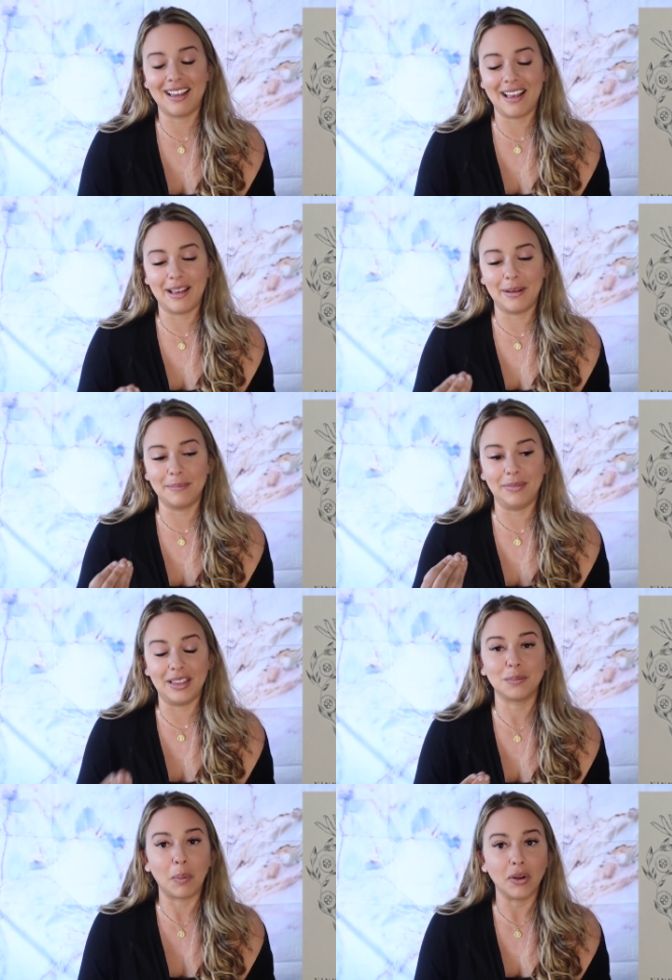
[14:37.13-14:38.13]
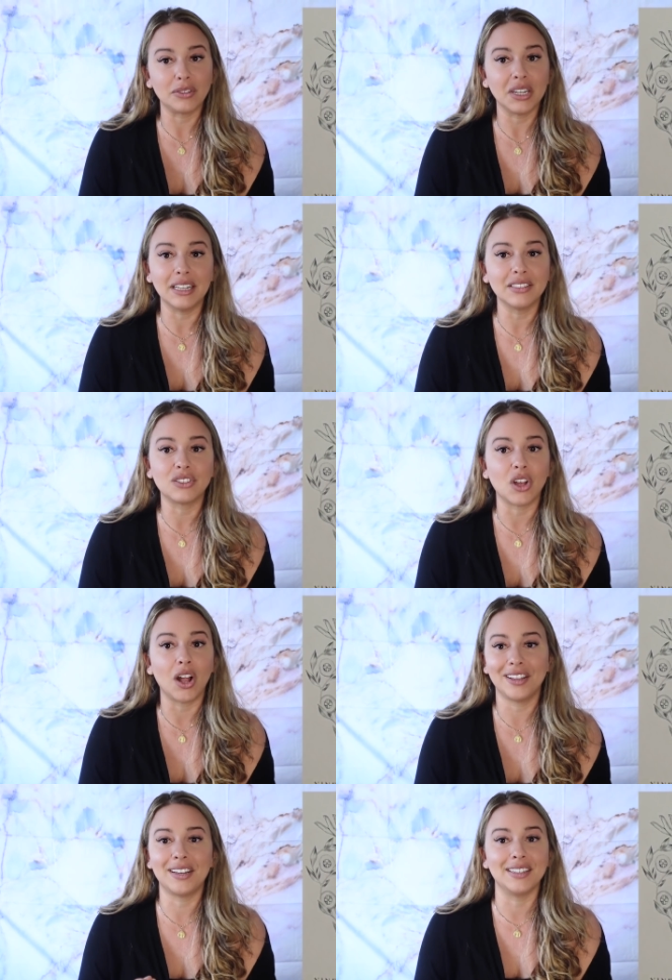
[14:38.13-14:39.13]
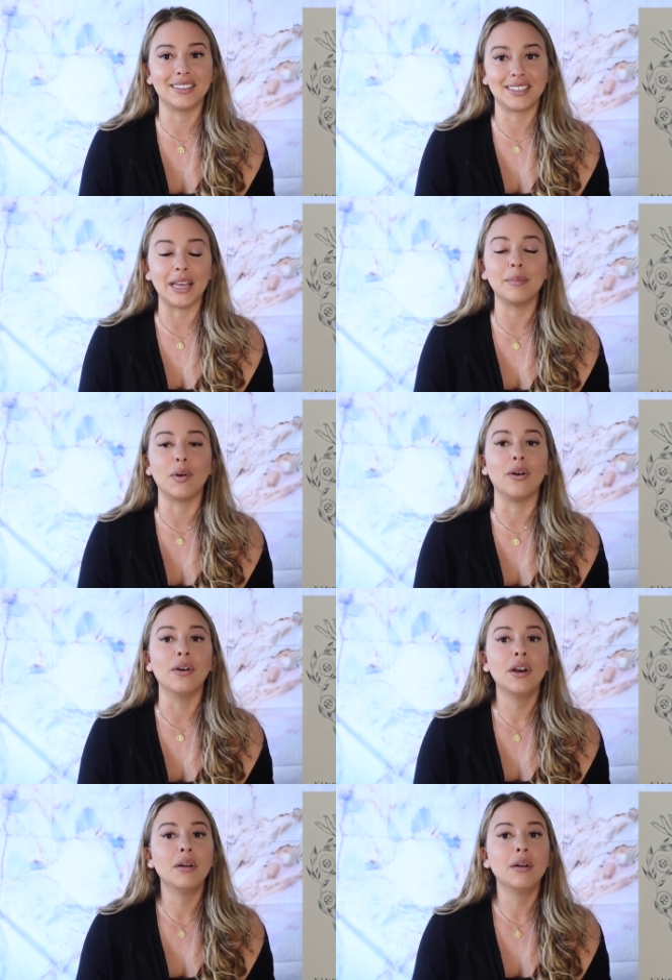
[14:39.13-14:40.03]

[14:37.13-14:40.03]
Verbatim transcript: Um, this person is solid and stable,